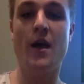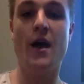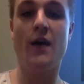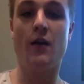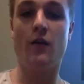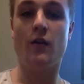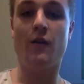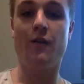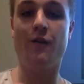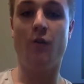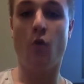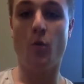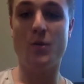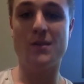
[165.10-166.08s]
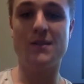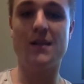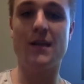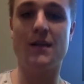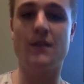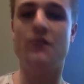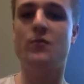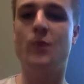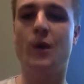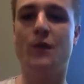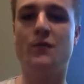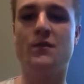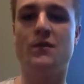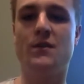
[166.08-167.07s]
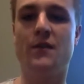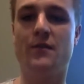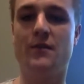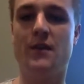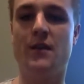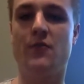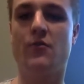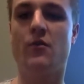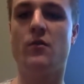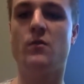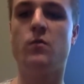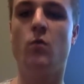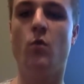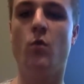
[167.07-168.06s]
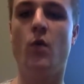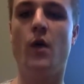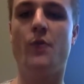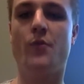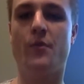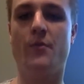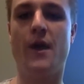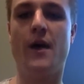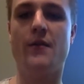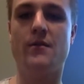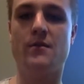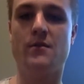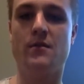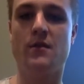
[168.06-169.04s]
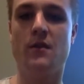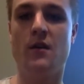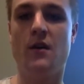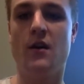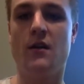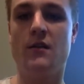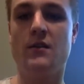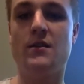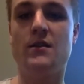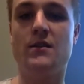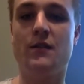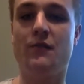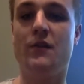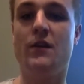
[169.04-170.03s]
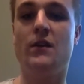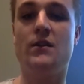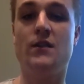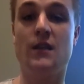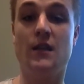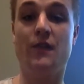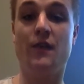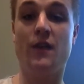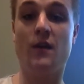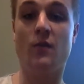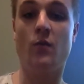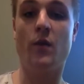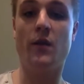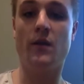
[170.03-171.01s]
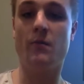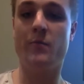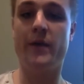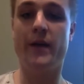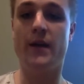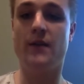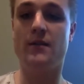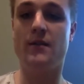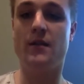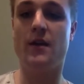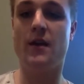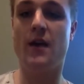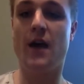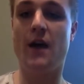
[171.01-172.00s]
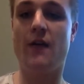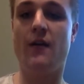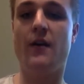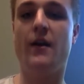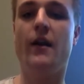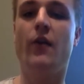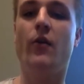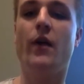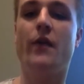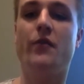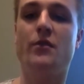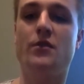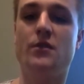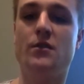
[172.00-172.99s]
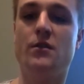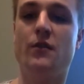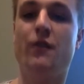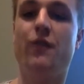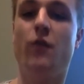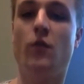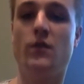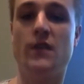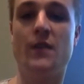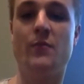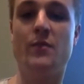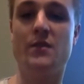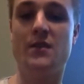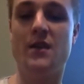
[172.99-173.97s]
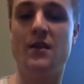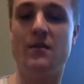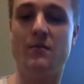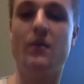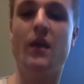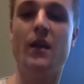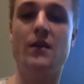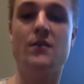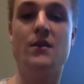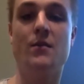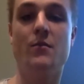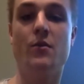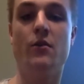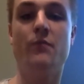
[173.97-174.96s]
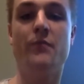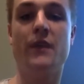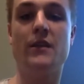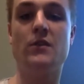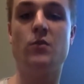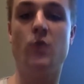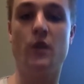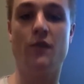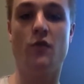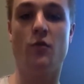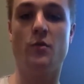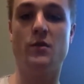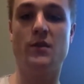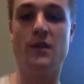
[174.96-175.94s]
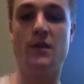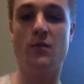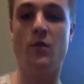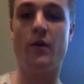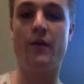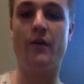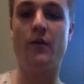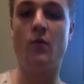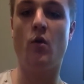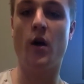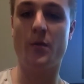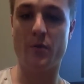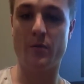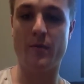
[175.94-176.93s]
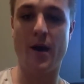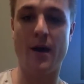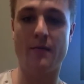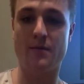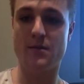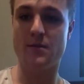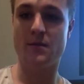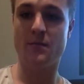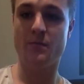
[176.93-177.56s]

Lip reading: and only 4% of 12 to 17-year-olds wore wide-brimmed hats. This is significant when compared to the adult averages of 14% getting sunburnt and 24% wearing wide-brimmed hats.